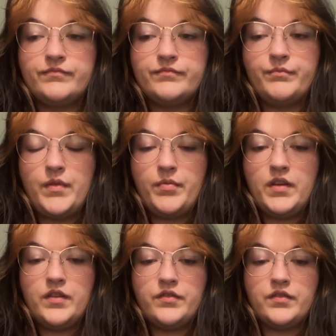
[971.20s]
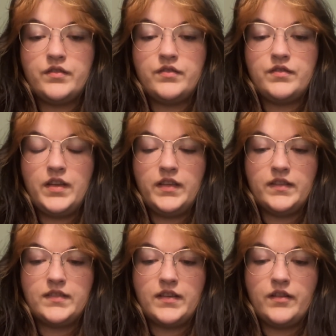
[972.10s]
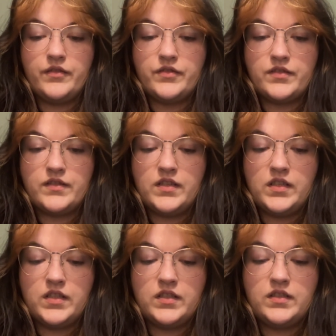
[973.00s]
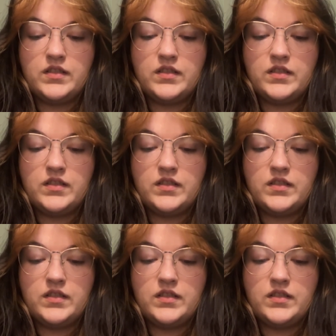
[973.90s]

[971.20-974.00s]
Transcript: Maybe I should take this out and just knit it.